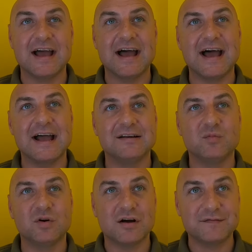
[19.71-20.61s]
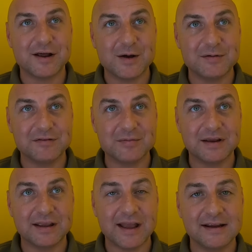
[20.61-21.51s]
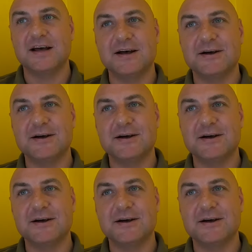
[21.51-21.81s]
And would I fly with them again